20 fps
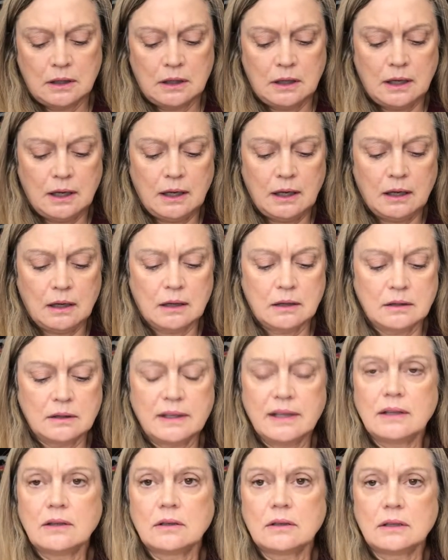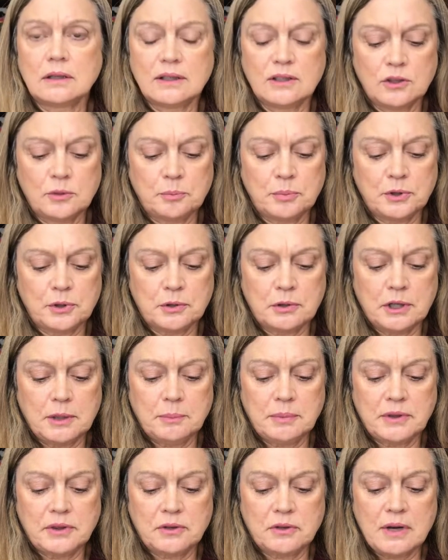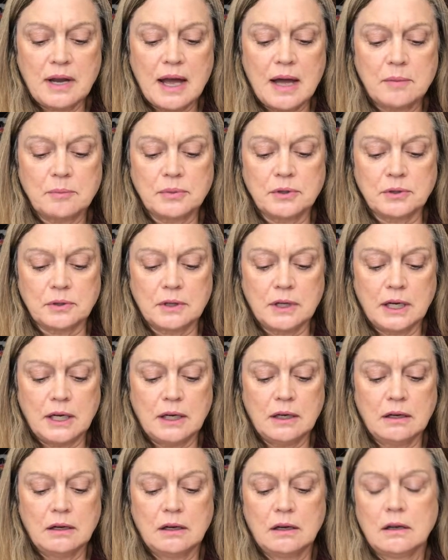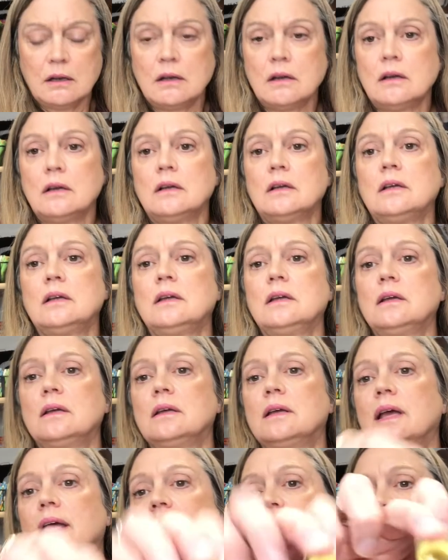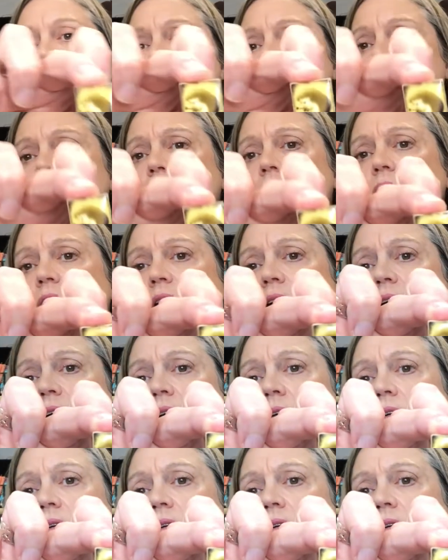and they look a little blurry, but they're not blurry. A hedgehog,